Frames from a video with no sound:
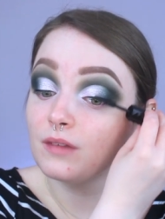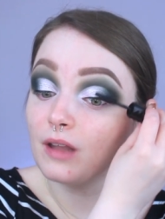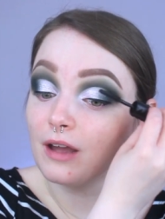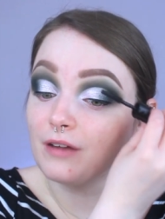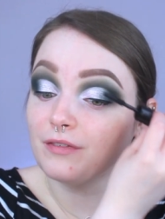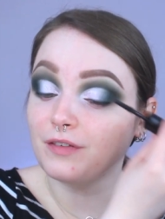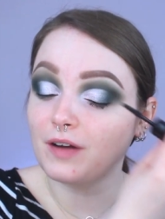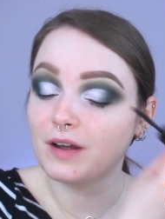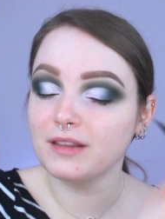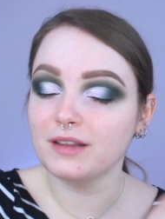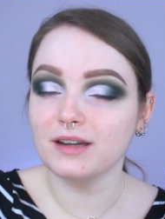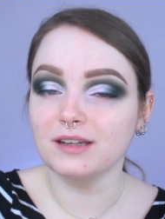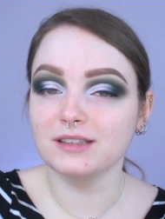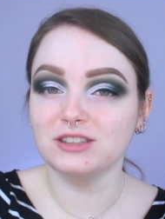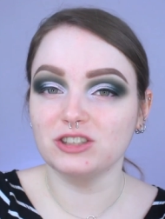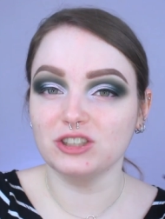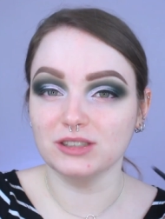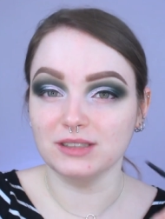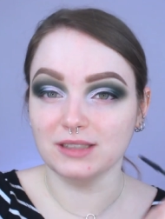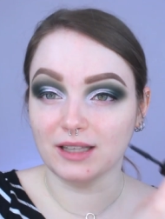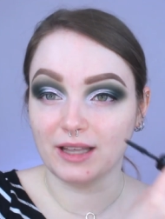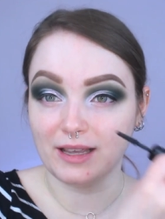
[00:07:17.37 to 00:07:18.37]
I find that it's
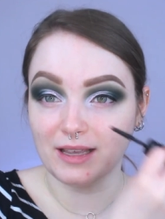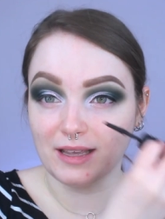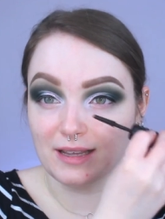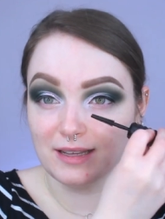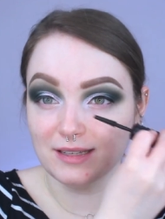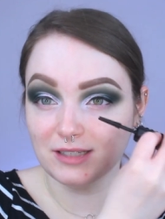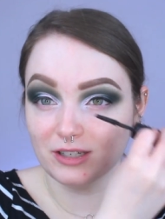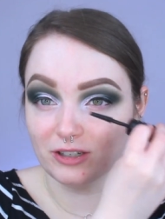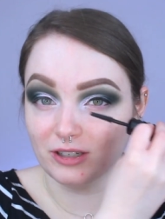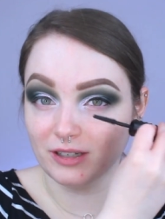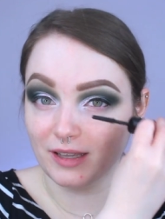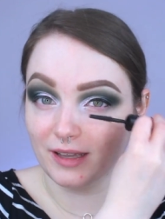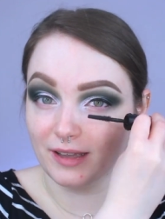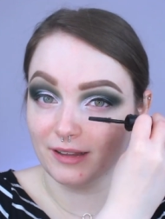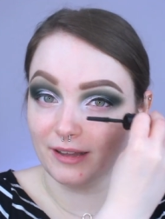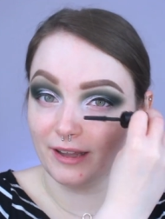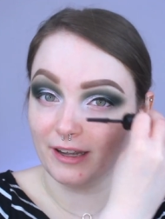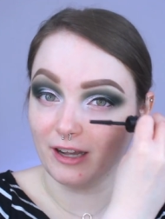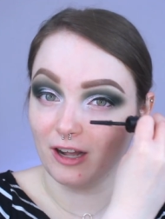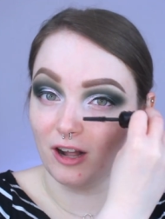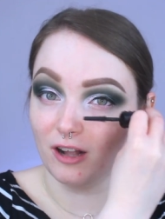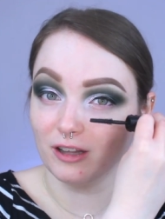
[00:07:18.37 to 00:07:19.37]
just like easier to get
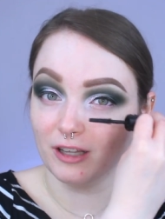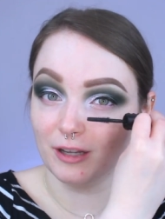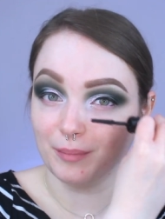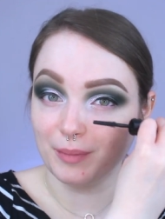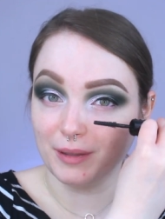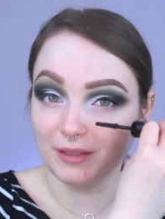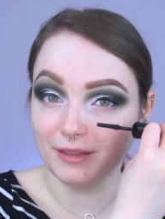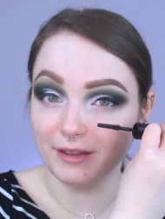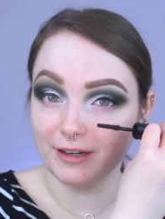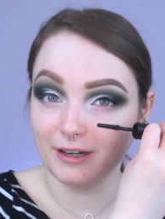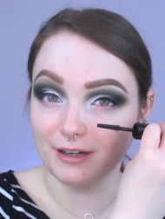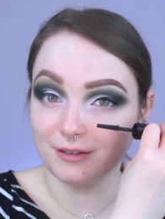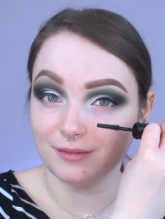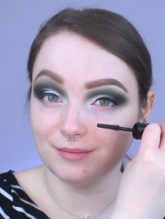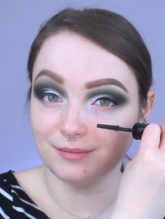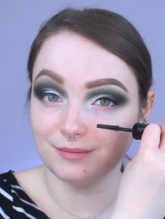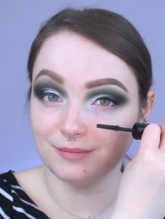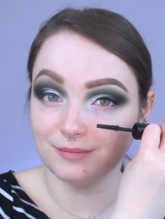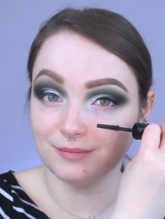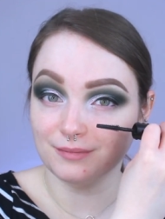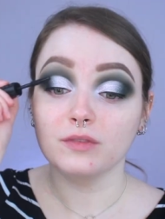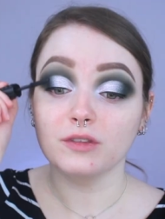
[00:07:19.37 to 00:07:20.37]
like all up in there.
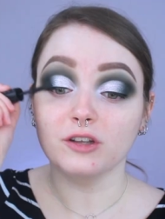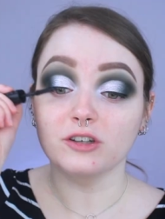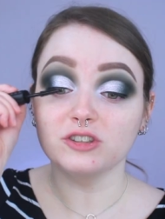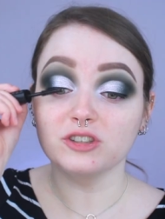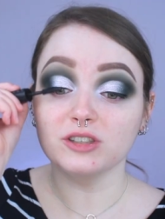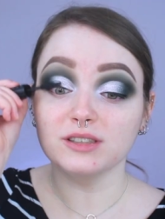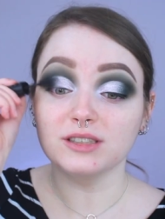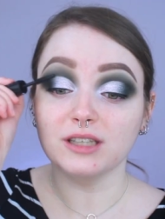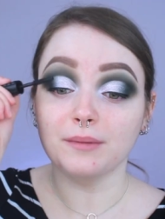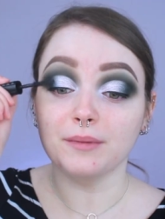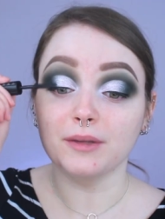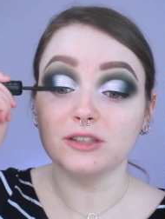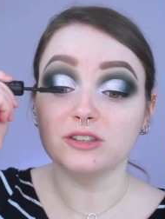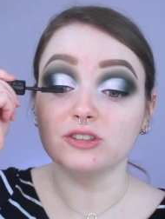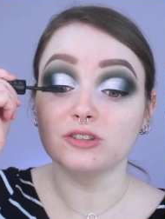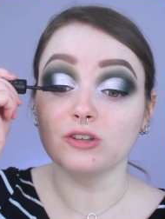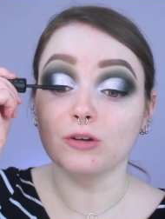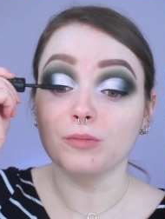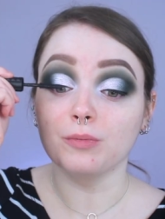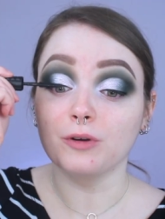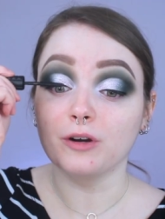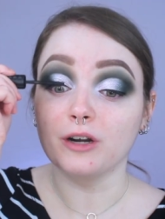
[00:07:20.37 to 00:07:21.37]
There's just something
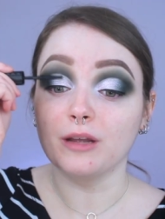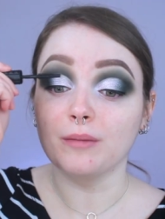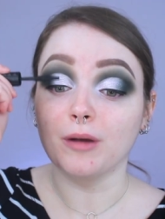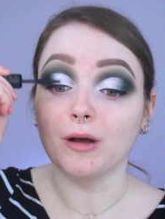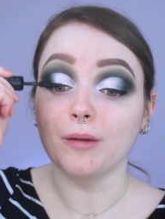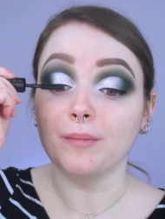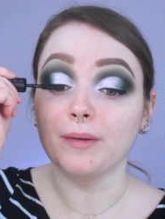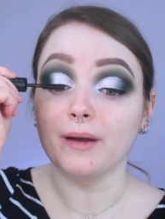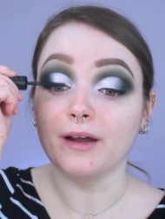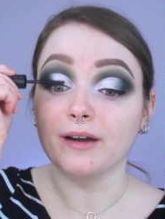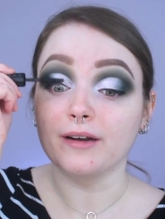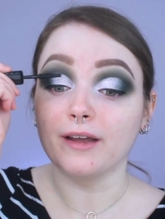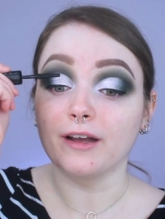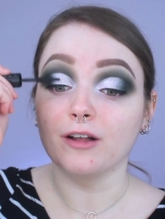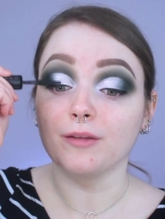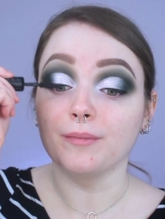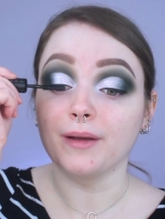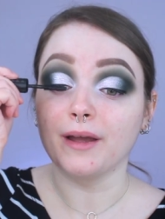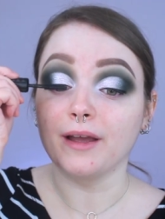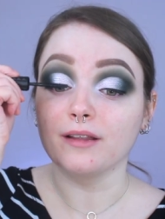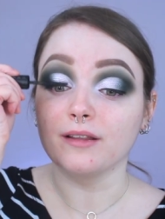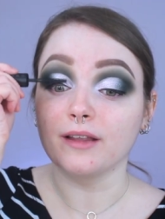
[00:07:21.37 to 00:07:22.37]
so pretty about Bad
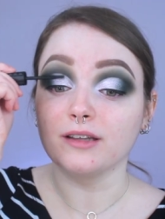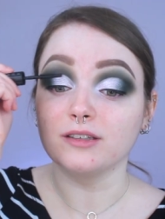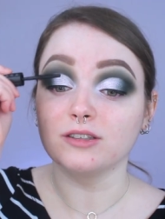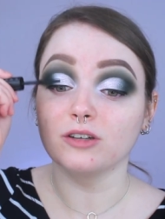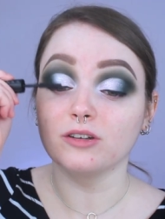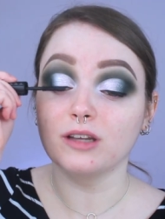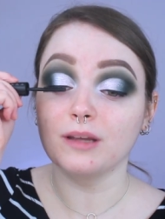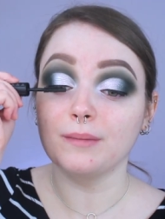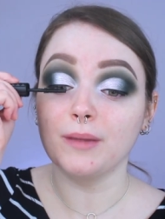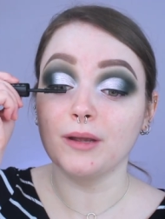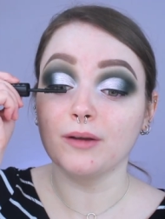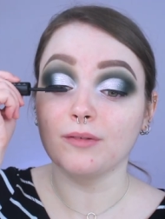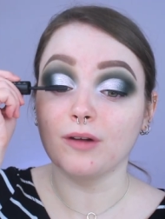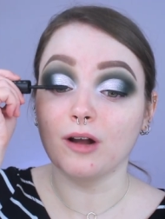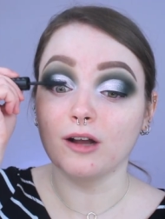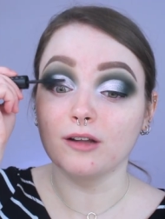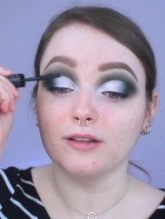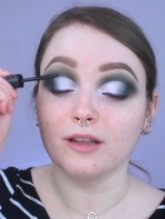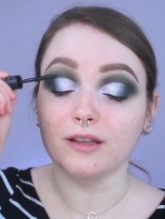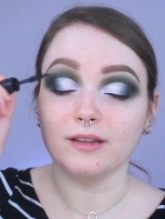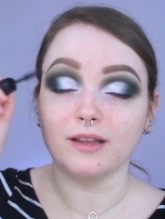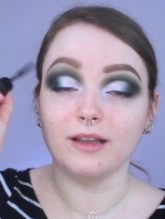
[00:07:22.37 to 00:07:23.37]
Gal Bang. Like, don't get me
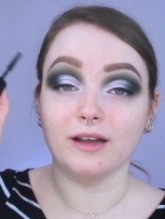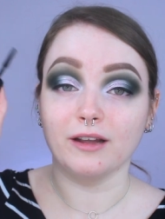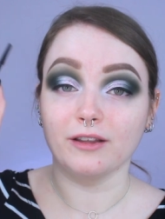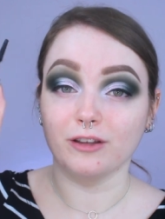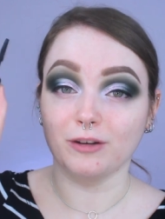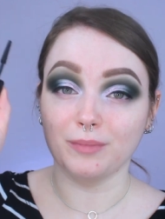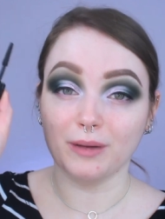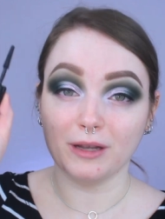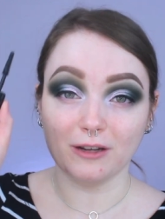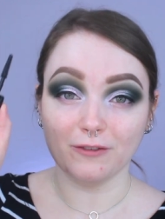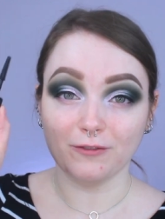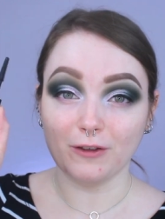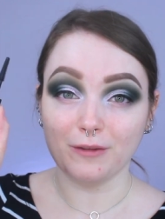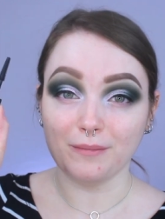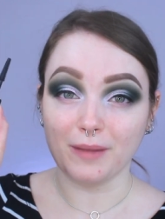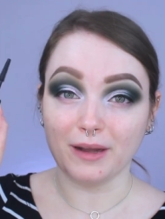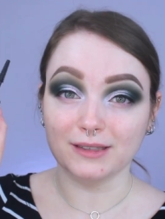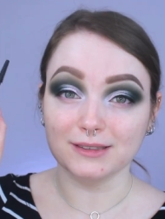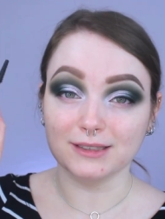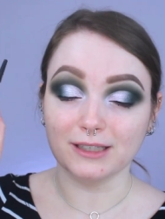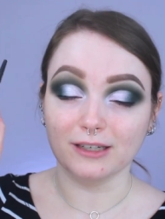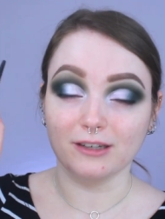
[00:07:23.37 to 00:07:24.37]
wrong, like the other Benefit
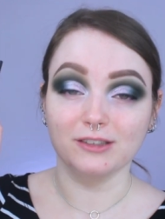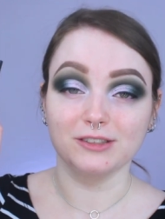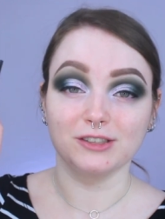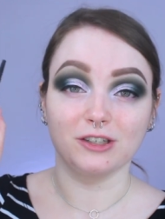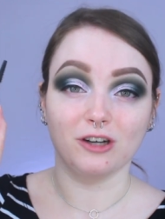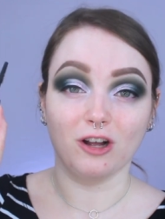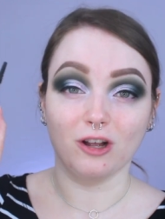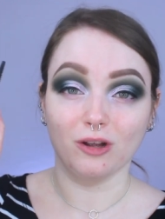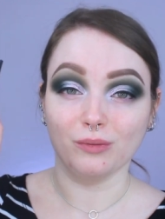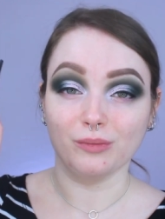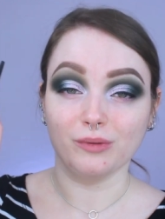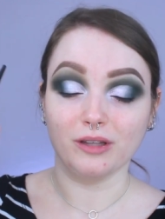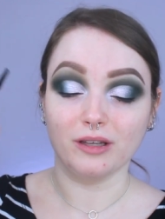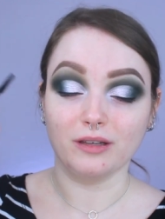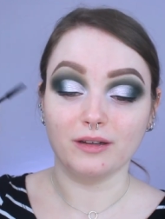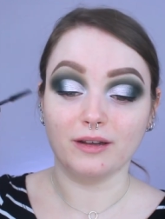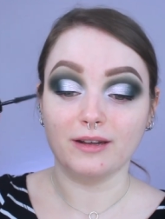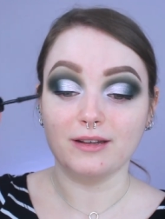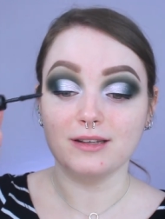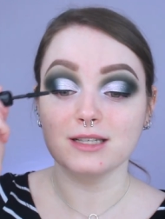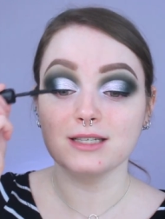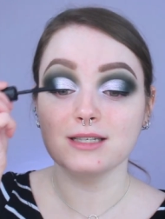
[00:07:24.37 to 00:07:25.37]
mascaras are all really
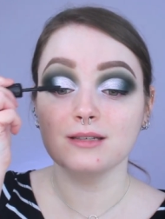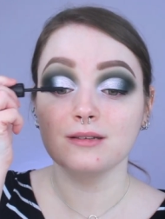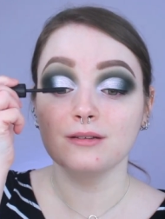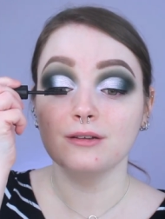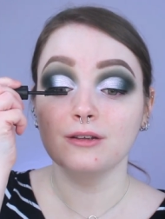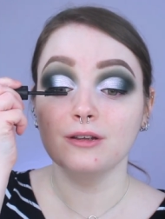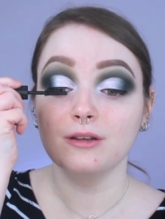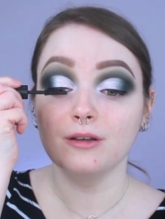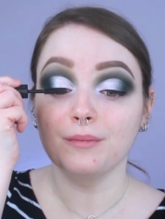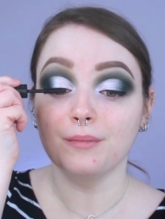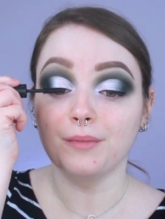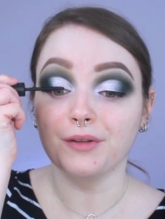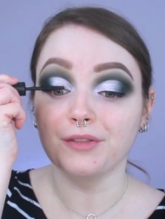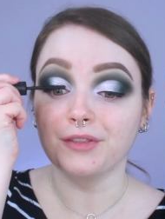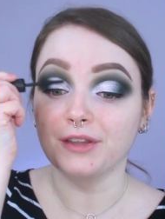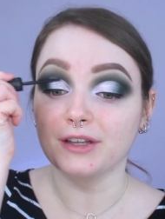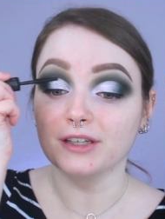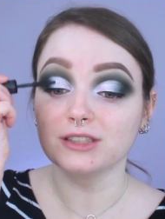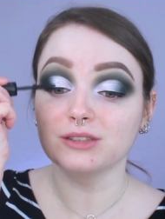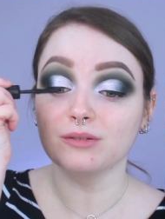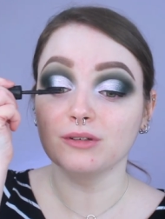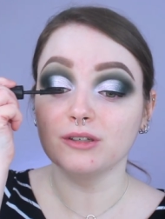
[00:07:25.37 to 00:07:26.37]
nice, but
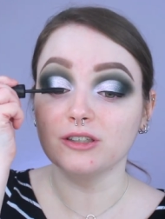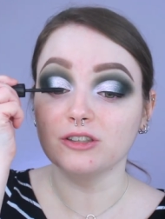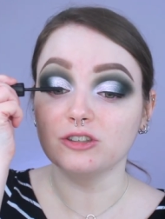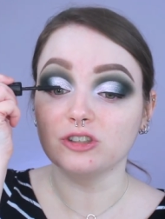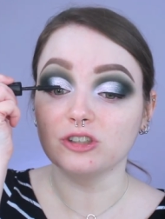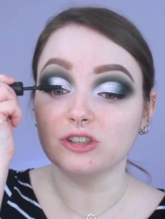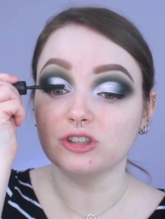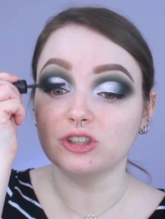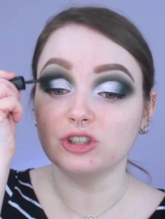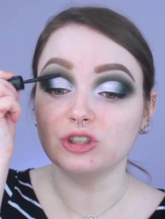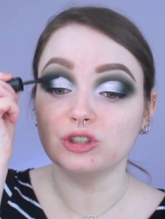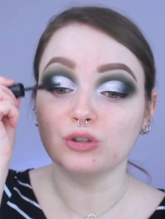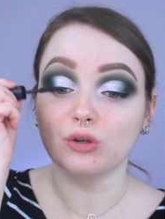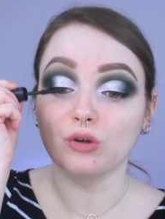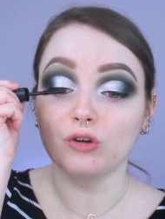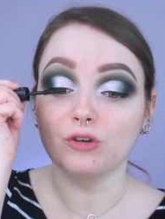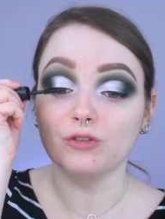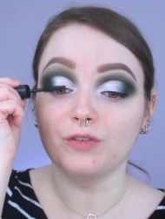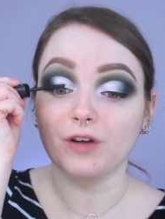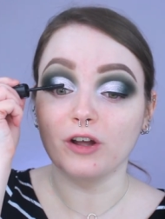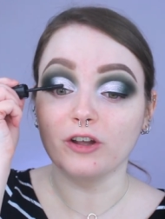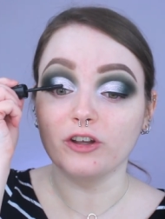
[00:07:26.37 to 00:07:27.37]
this one is just
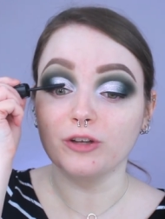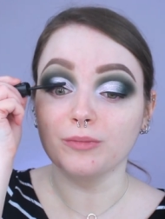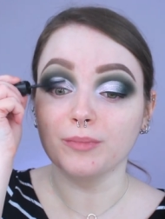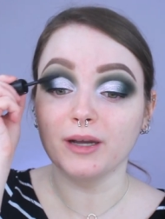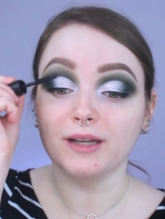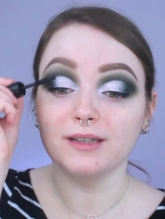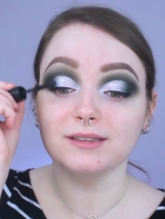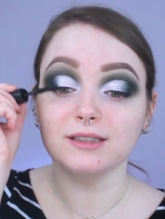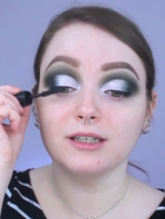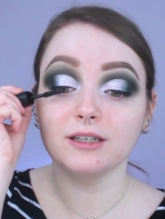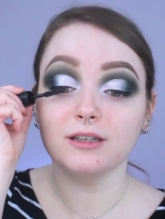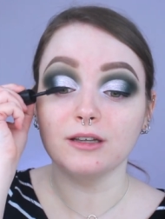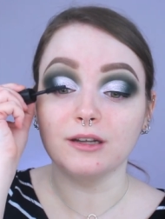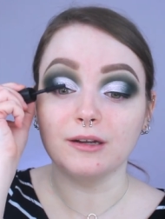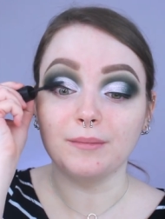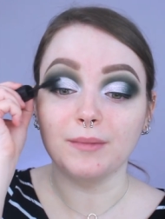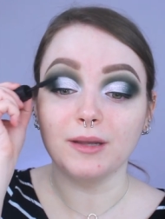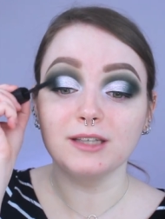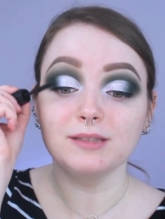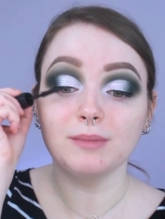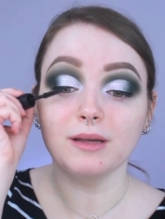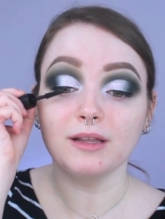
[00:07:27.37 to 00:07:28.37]
so volumizing. It
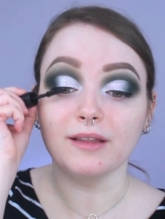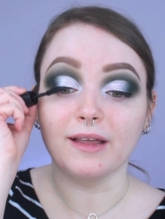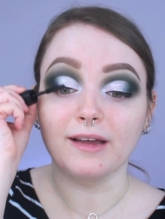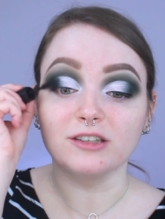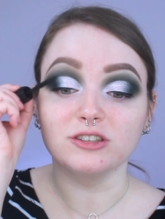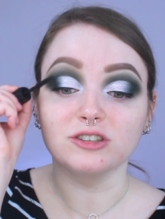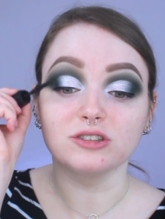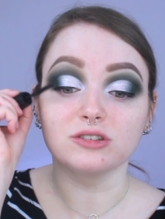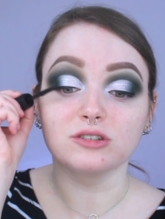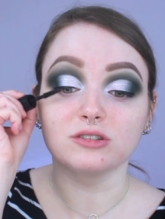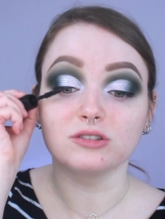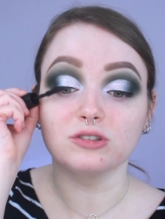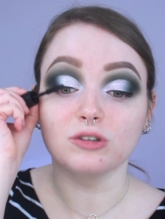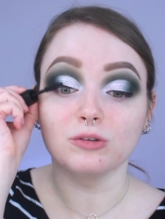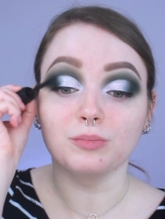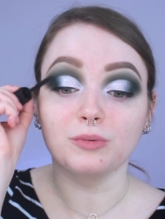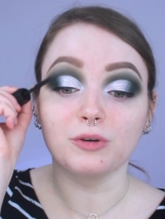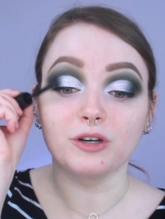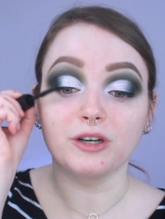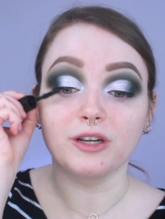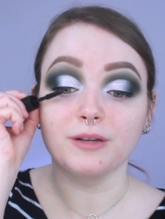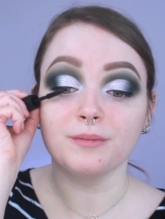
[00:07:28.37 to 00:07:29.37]
makes my lashes look so
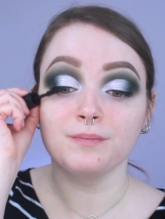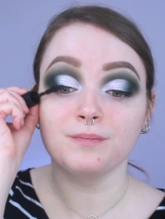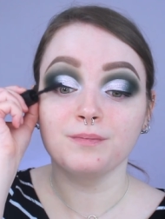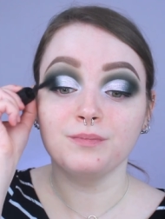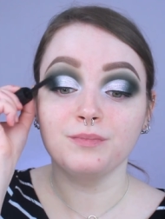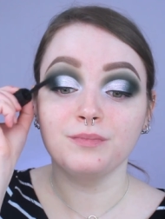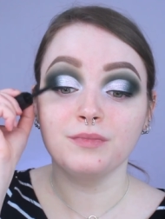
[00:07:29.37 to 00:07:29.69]
pretty.